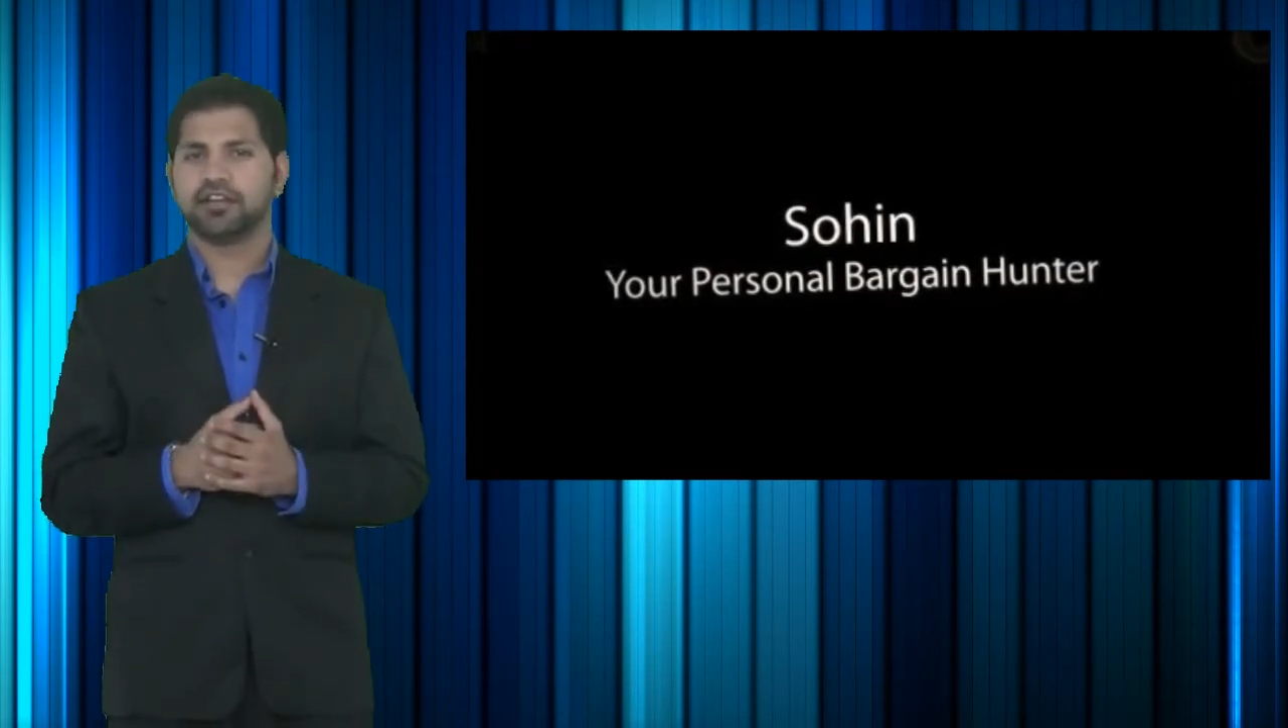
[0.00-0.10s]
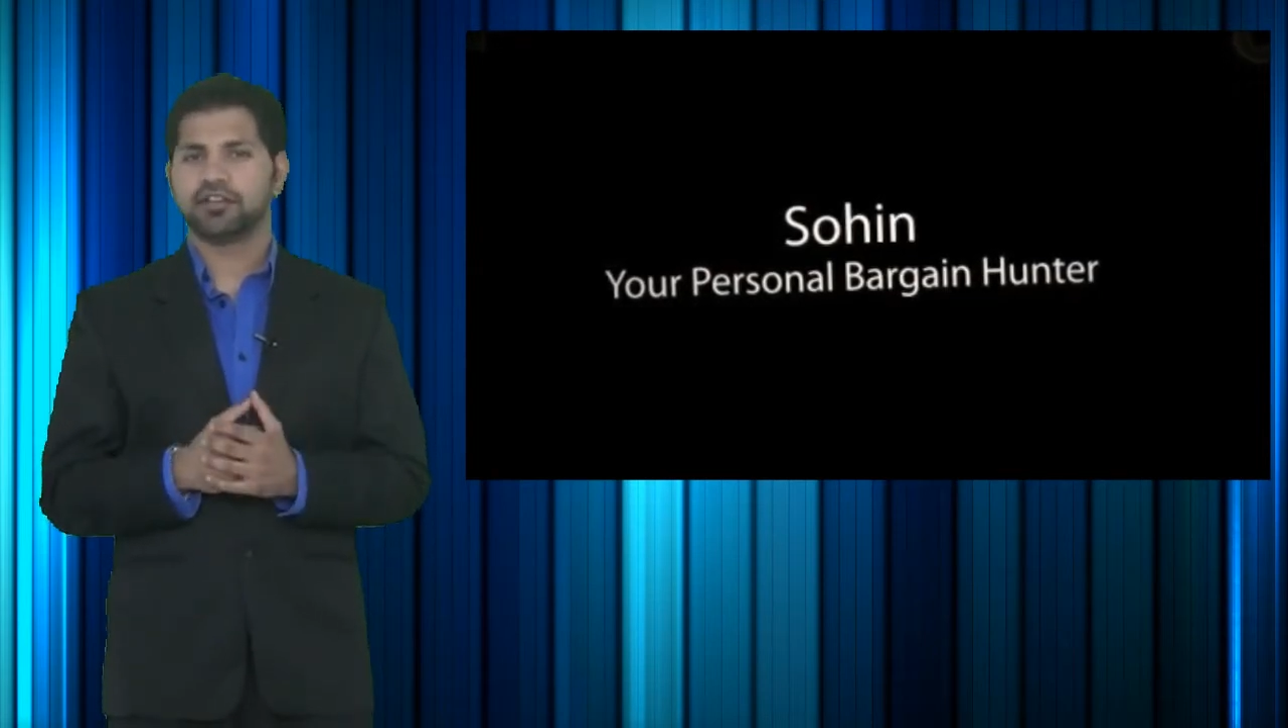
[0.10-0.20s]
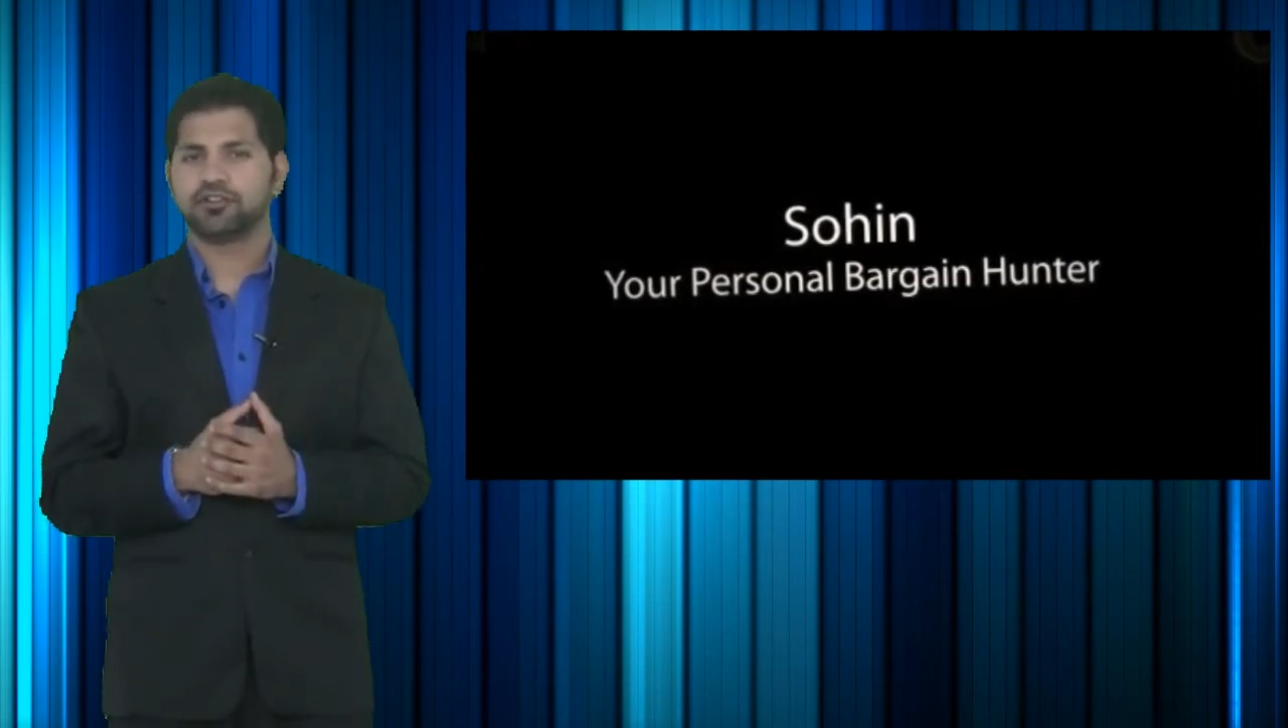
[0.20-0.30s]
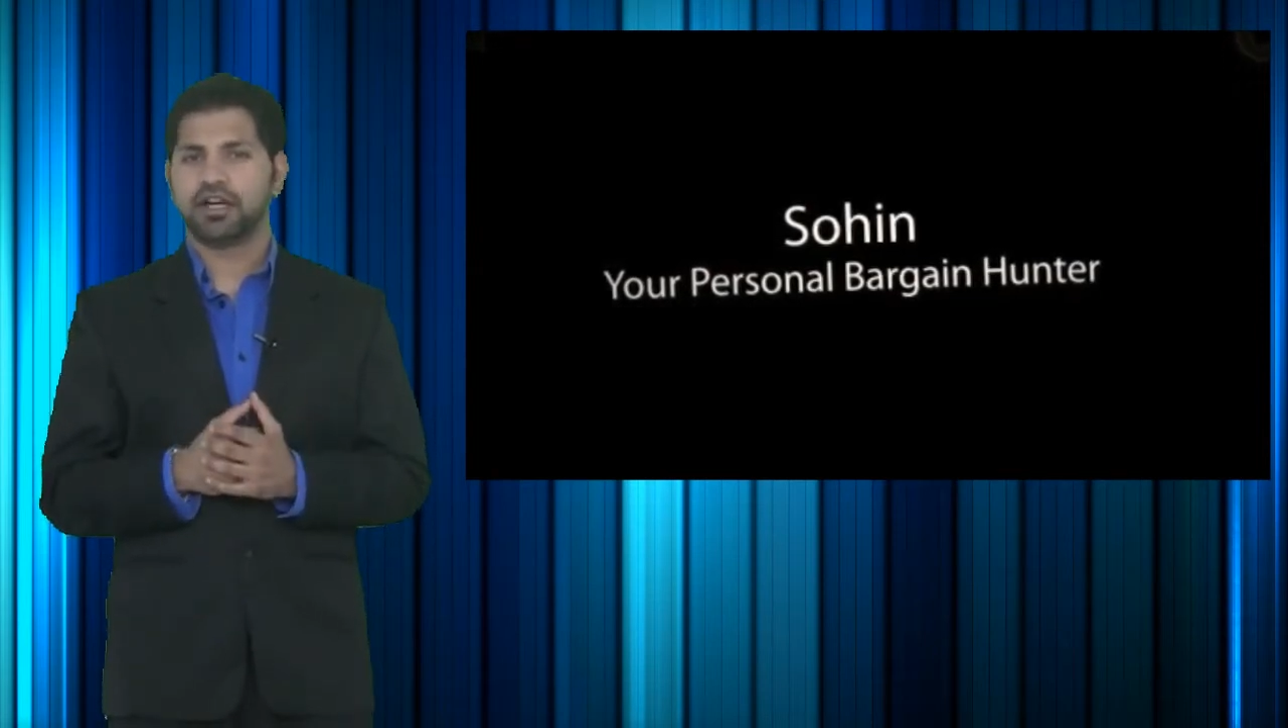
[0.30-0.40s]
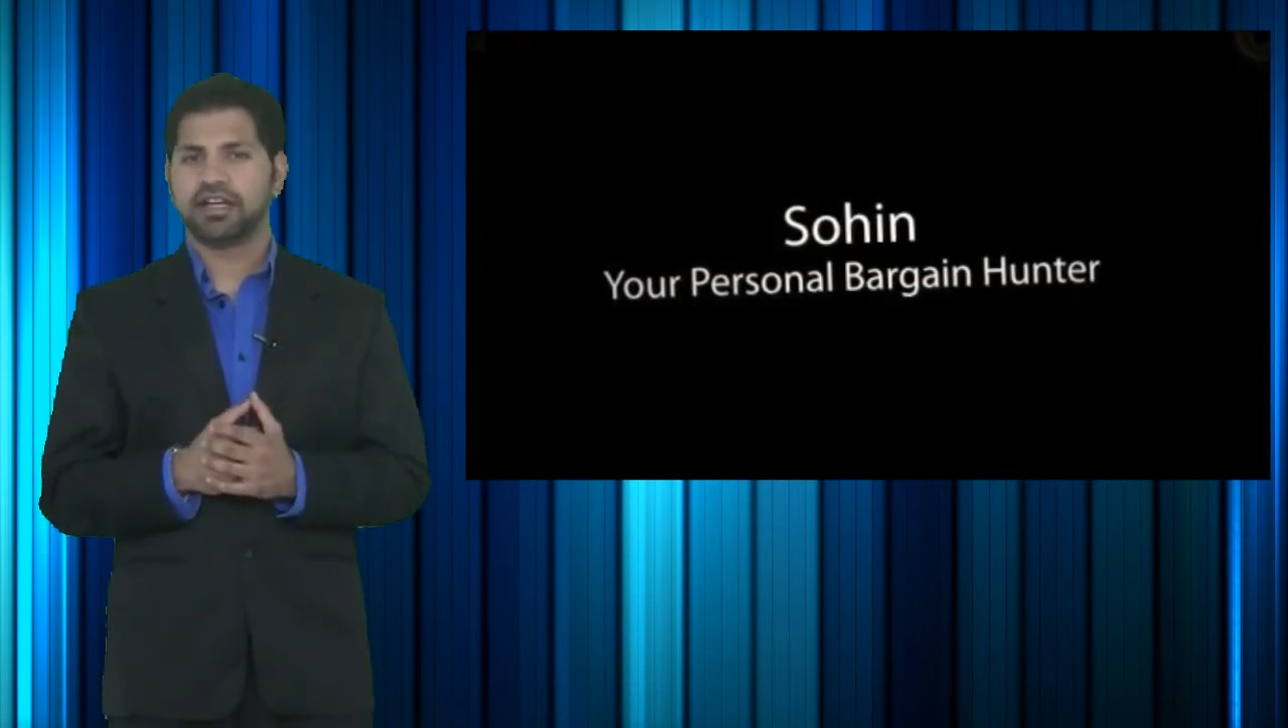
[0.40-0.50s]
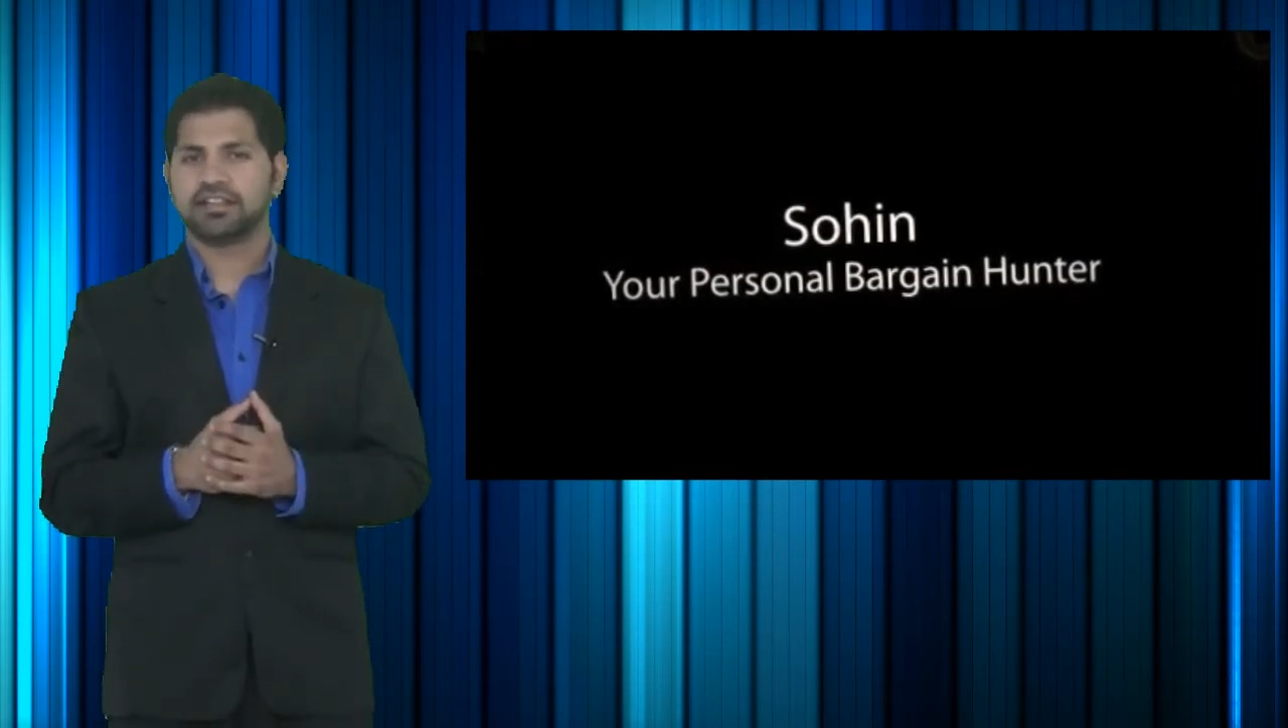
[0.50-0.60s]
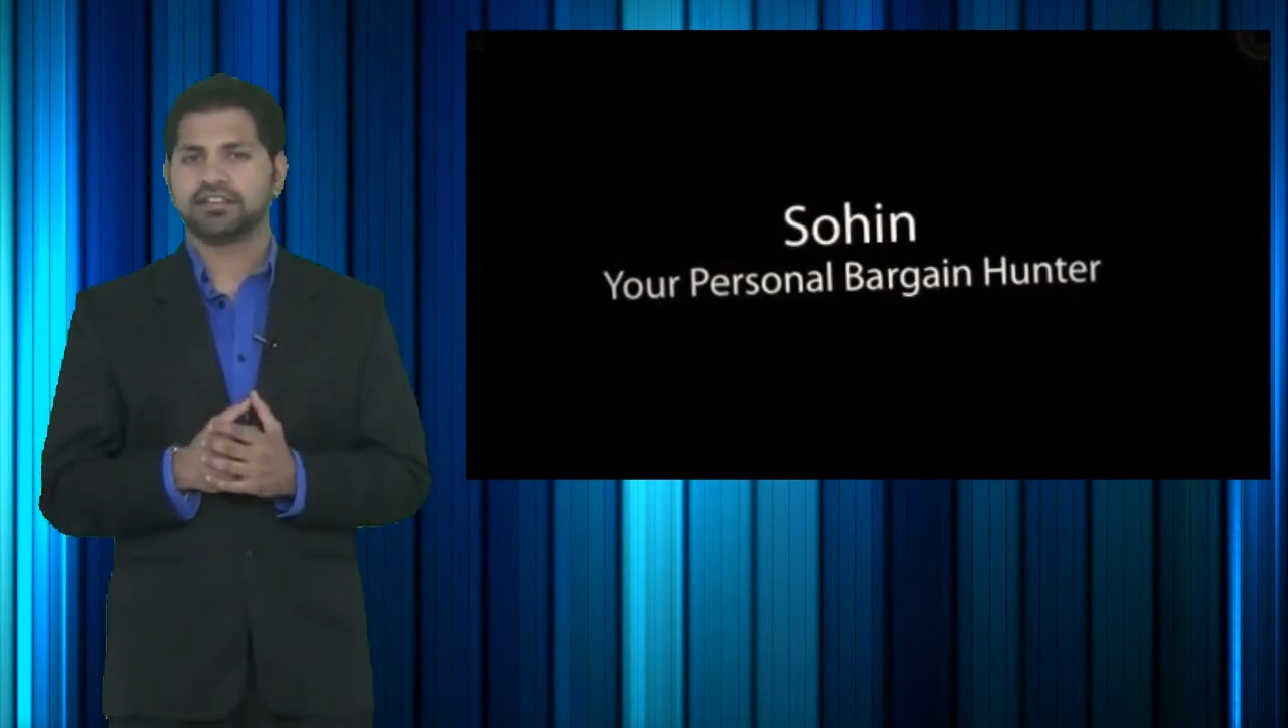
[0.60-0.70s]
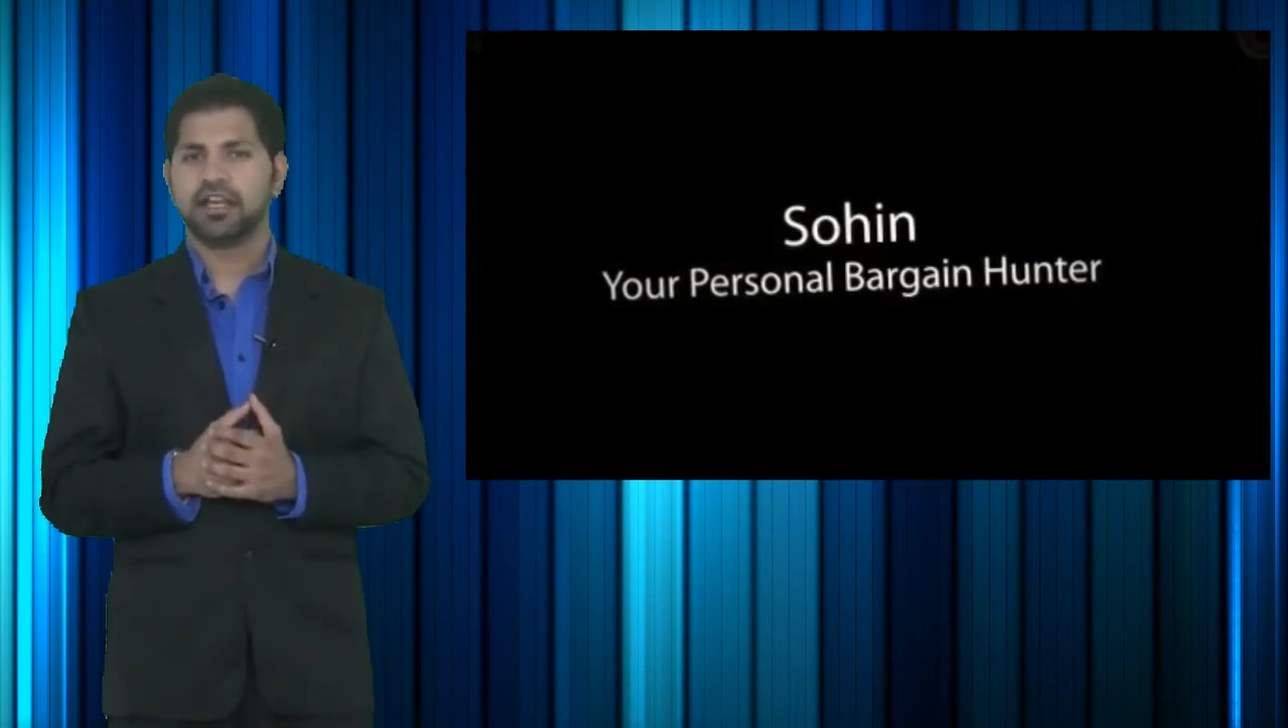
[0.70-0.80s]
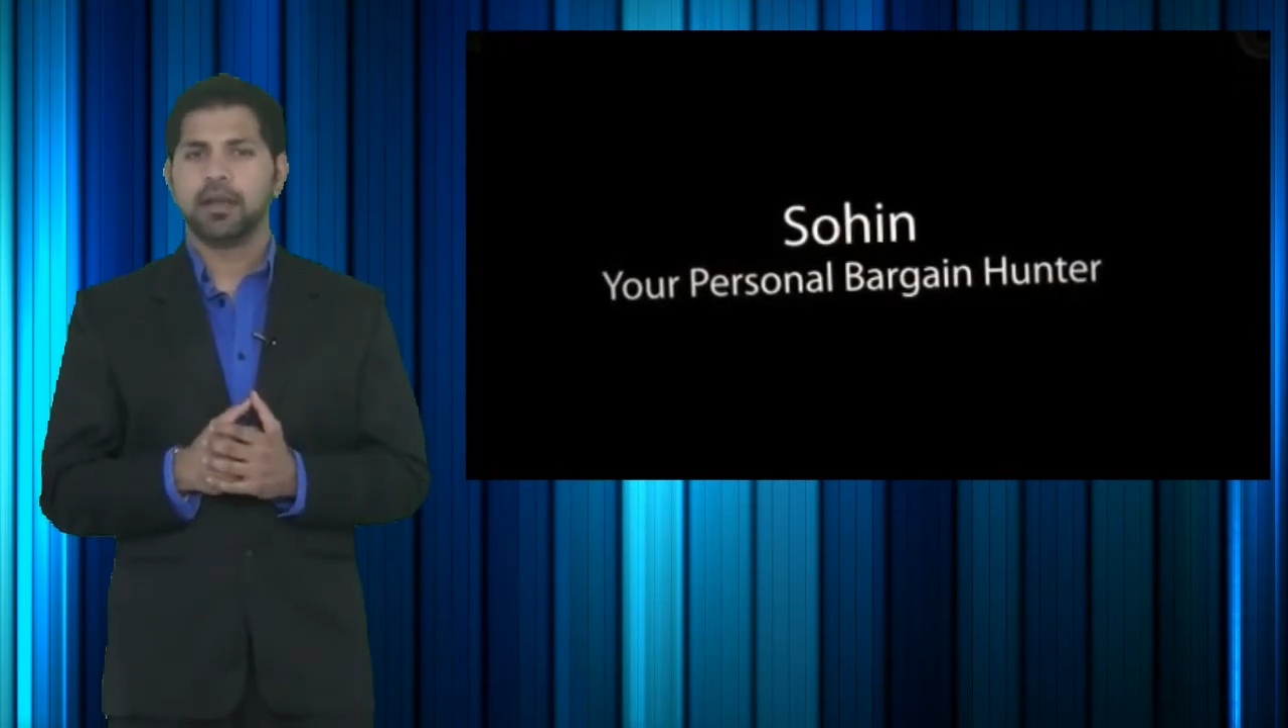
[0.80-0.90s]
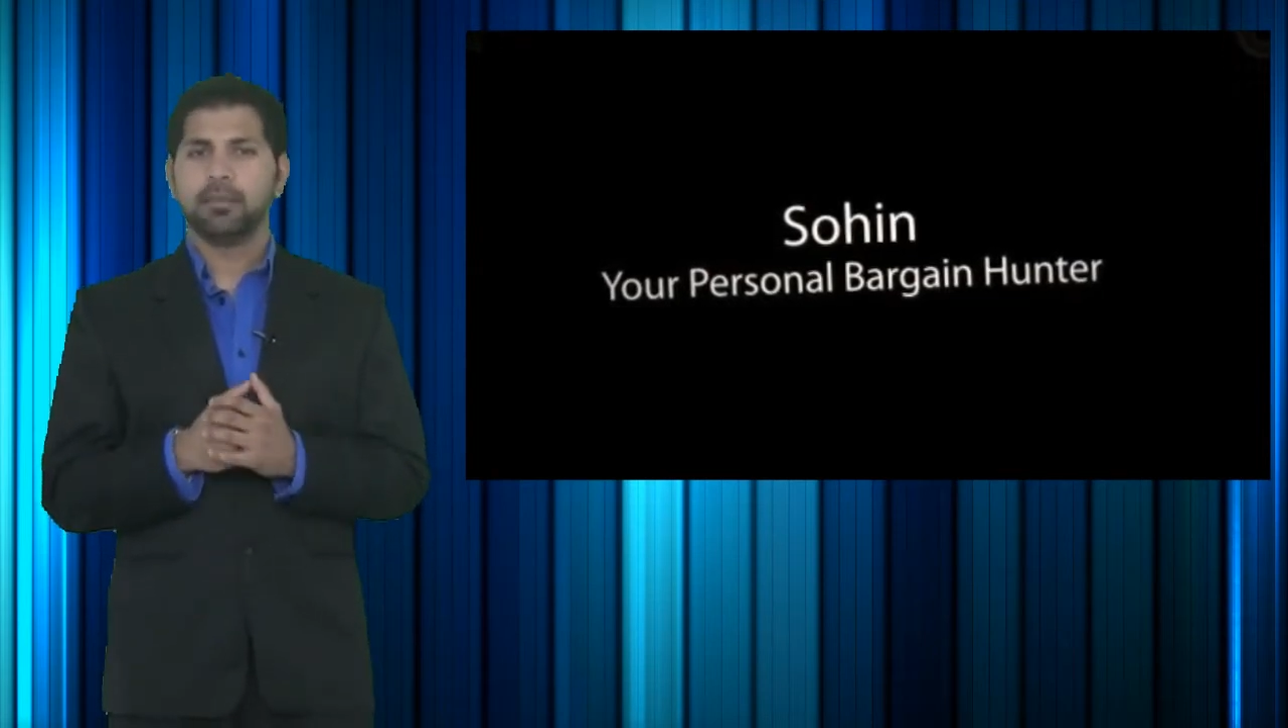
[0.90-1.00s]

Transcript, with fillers: electronics.